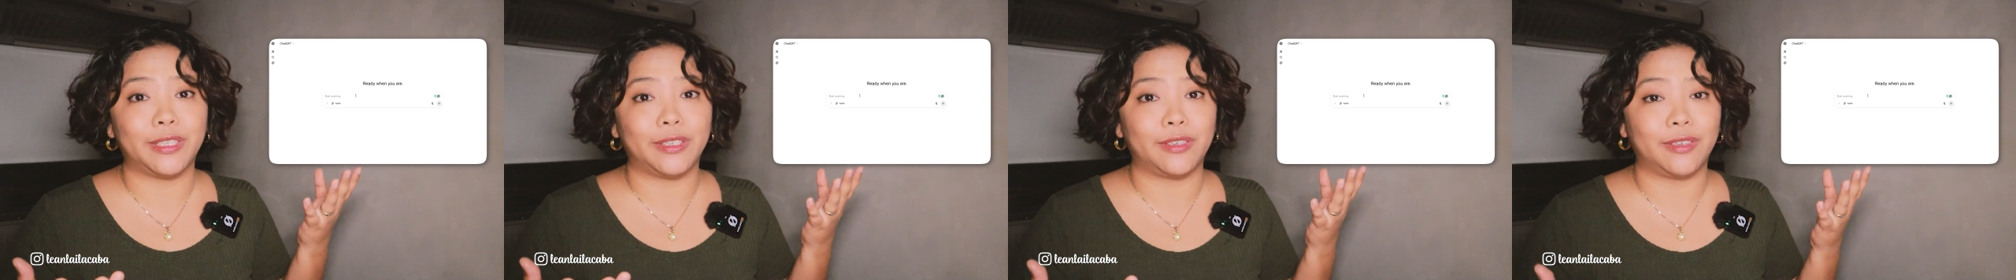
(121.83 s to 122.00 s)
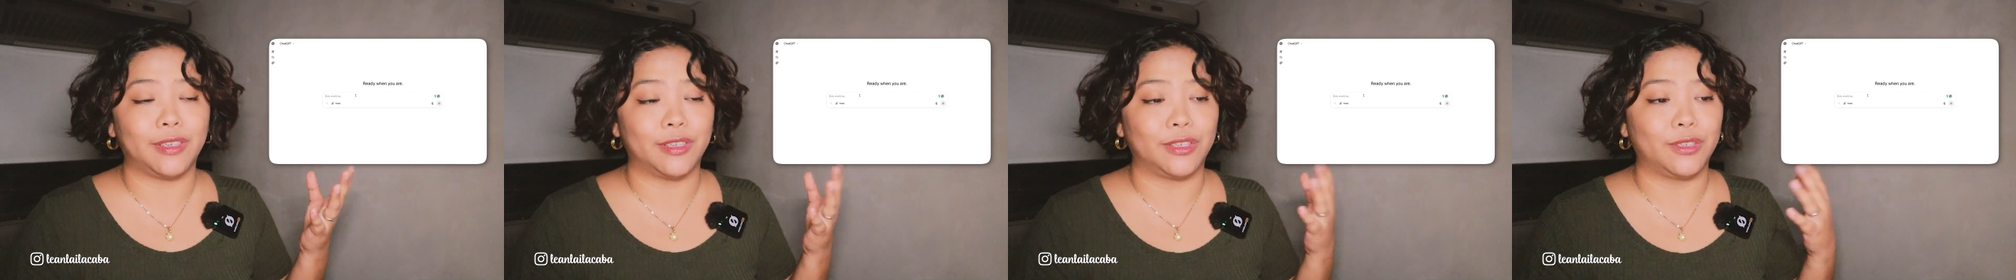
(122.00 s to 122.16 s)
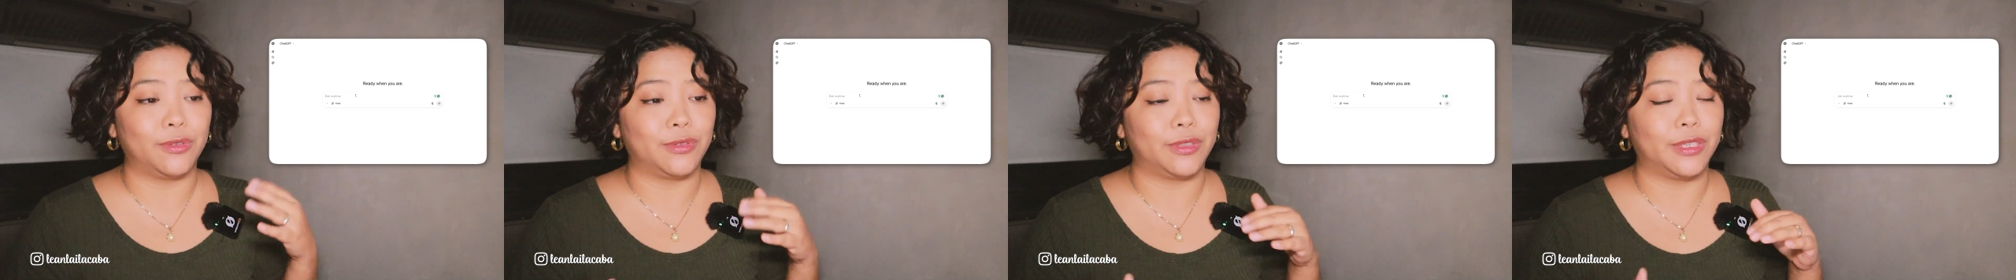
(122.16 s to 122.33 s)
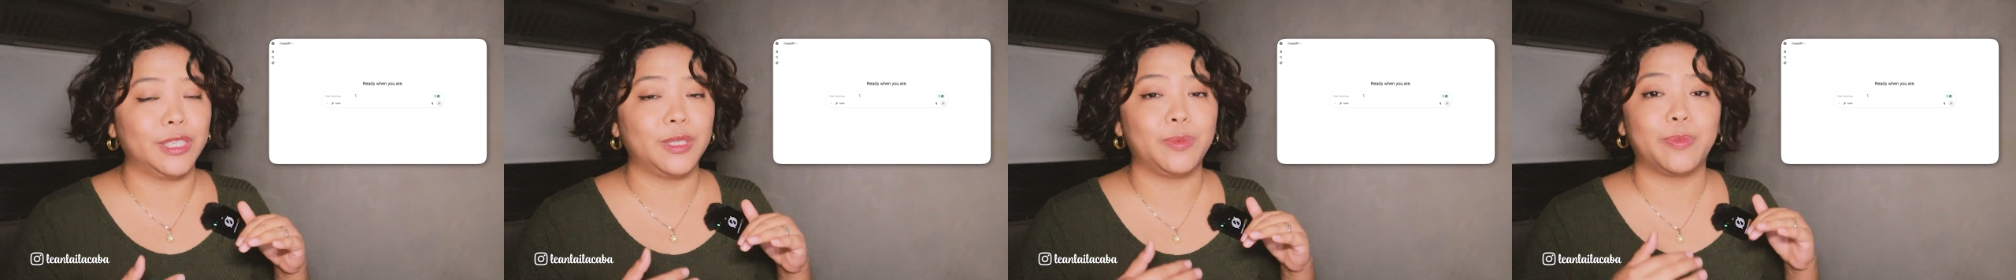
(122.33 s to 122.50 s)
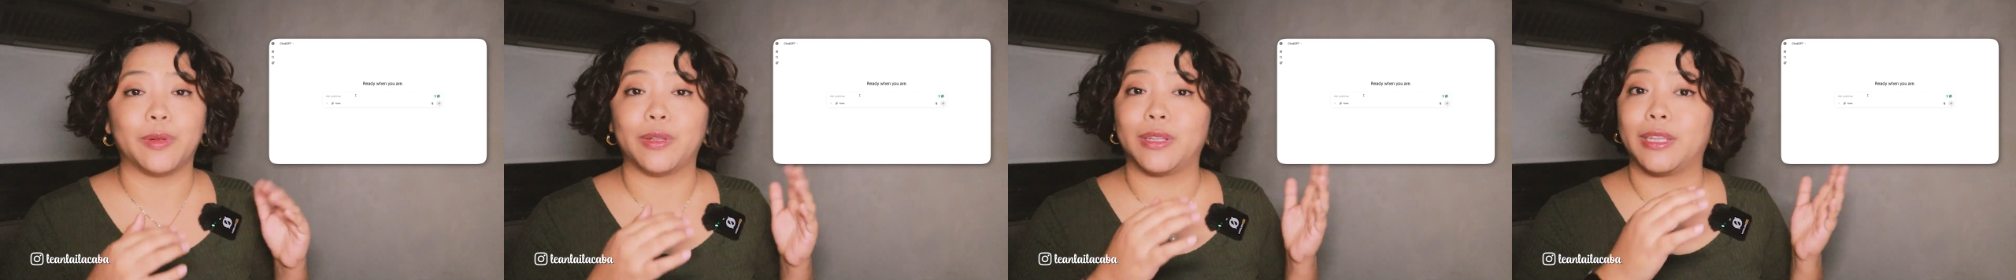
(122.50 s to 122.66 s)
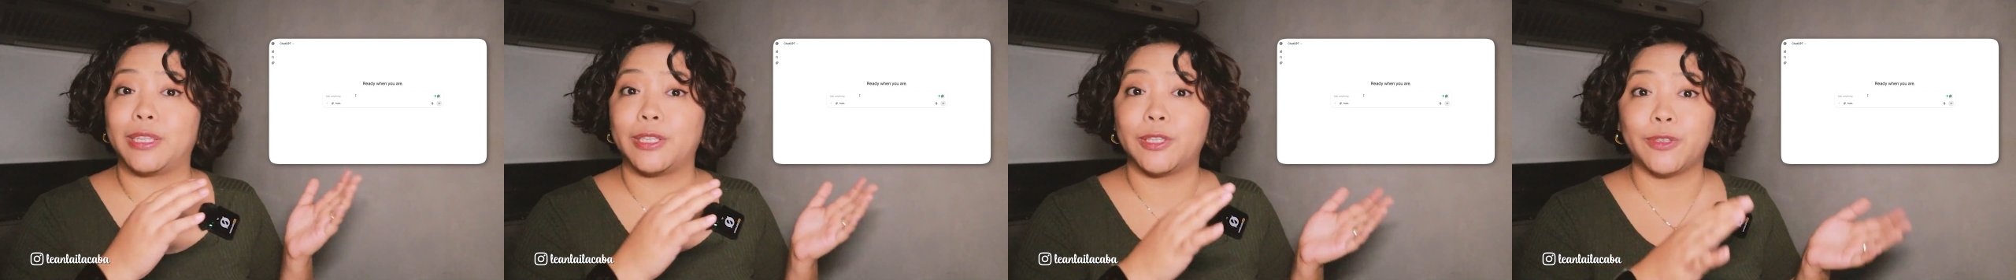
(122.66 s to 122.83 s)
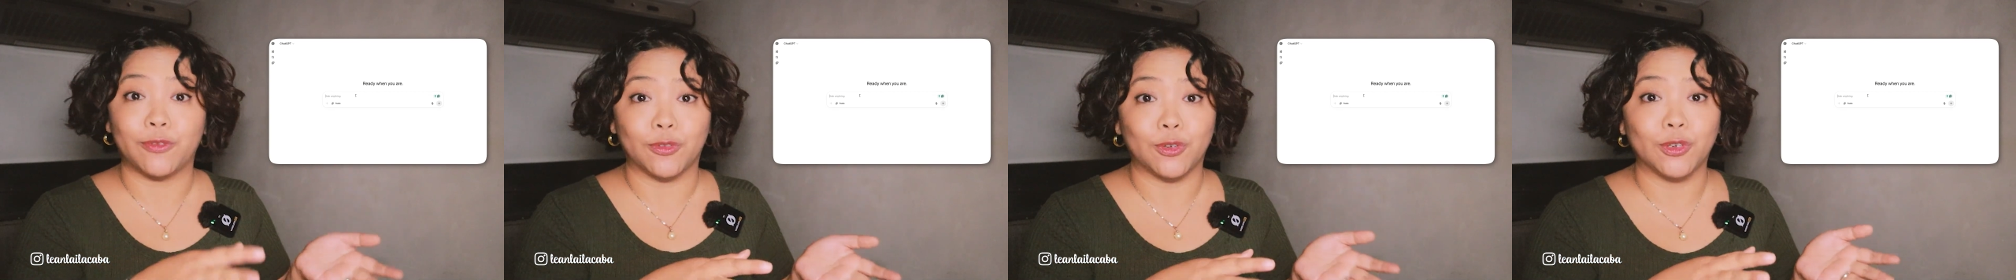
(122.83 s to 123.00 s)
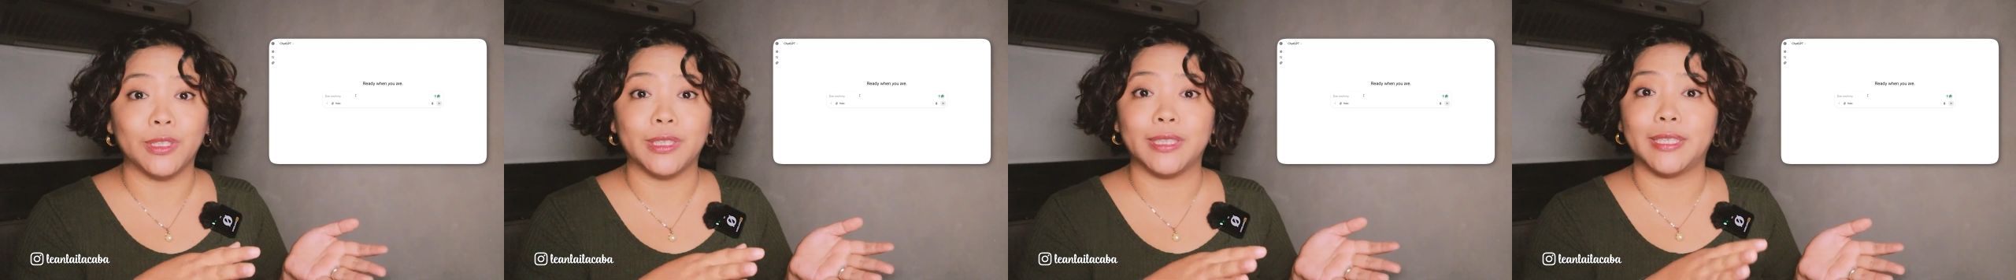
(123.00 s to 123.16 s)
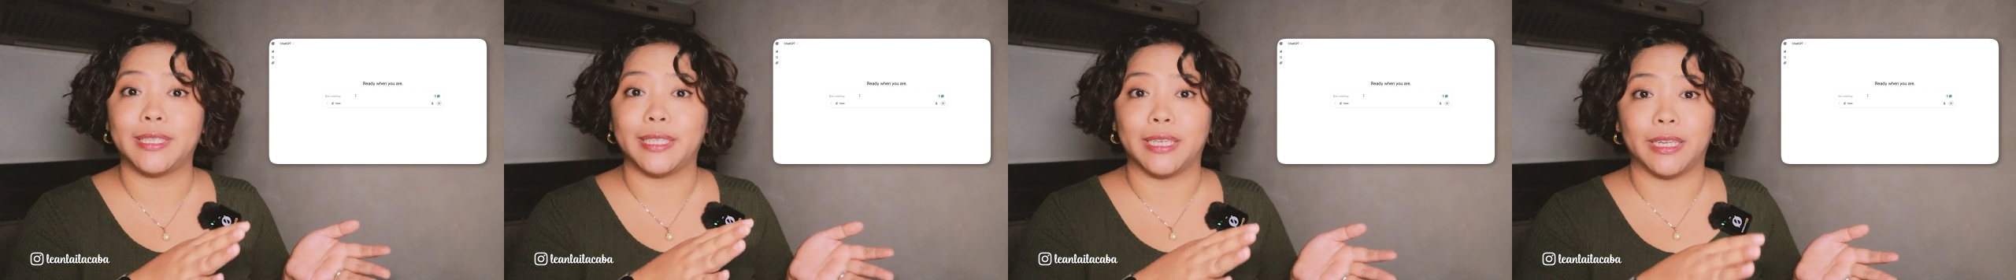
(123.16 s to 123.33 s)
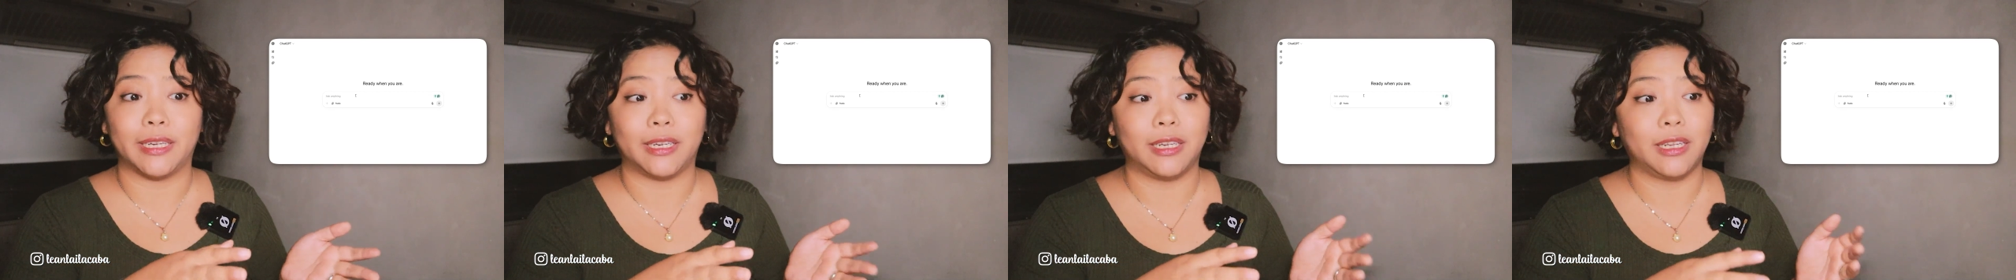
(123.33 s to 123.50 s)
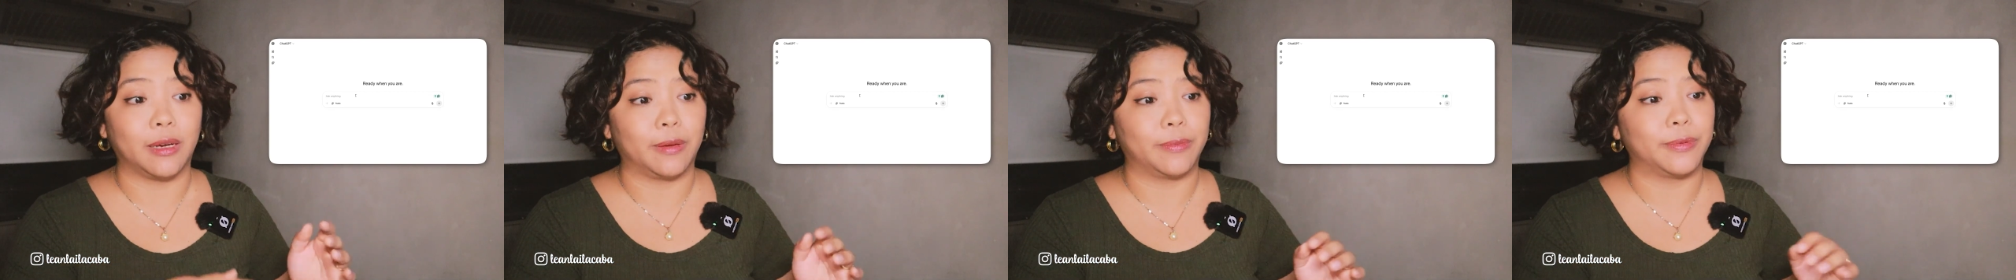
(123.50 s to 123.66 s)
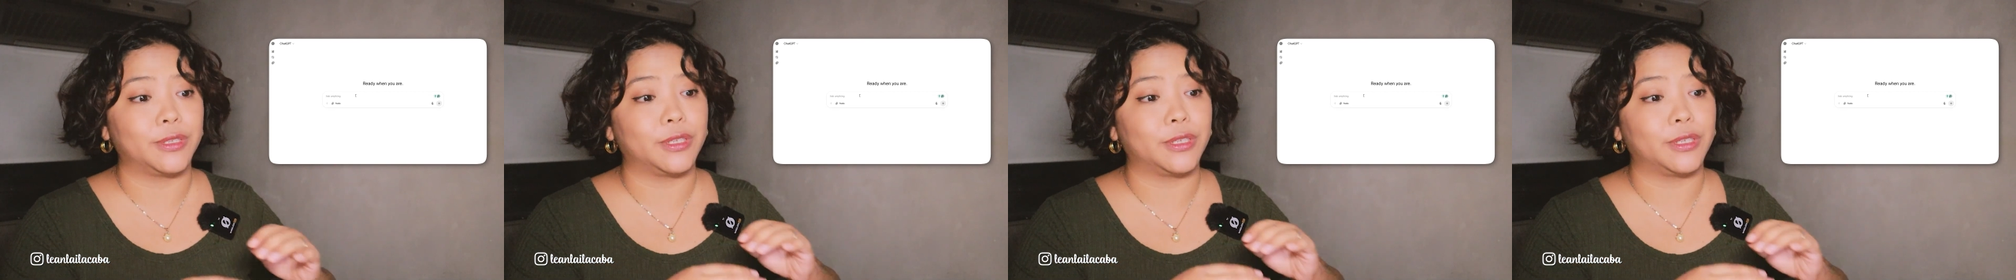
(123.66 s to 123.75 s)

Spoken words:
that you can do this, but let's first set it up.